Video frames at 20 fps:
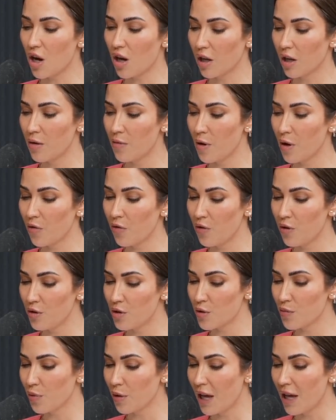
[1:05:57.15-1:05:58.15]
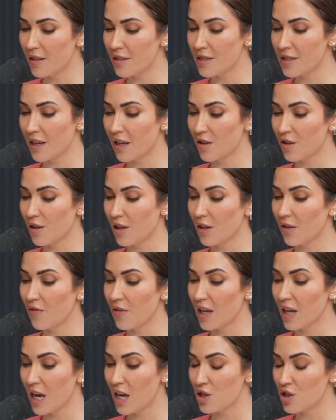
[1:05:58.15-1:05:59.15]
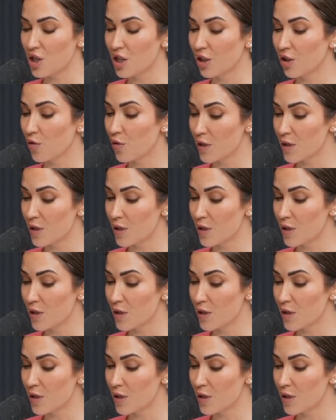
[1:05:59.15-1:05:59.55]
talking about future plans together, like vacation,